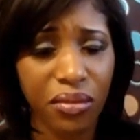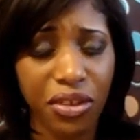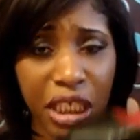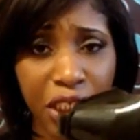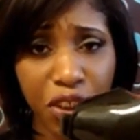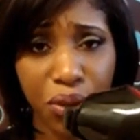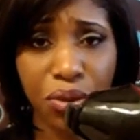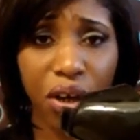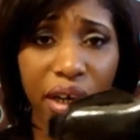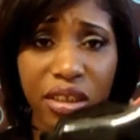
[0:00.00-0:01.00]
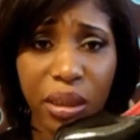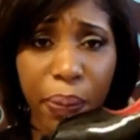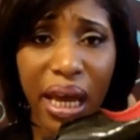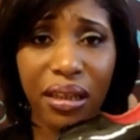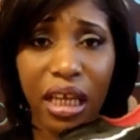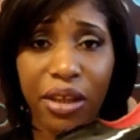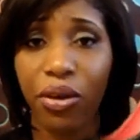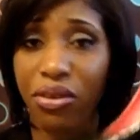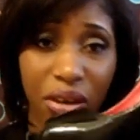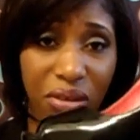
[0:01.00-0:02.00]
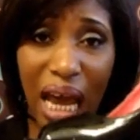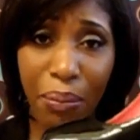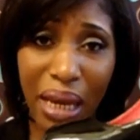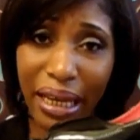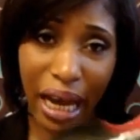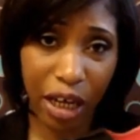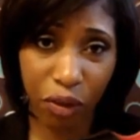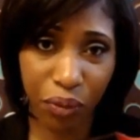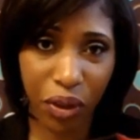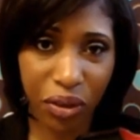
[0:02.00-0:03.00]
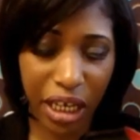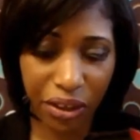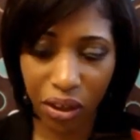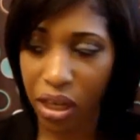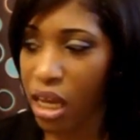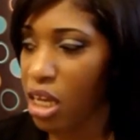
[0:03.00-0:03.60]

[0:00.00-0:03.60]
these shoes are also patent leather, and they're not made out of real leather.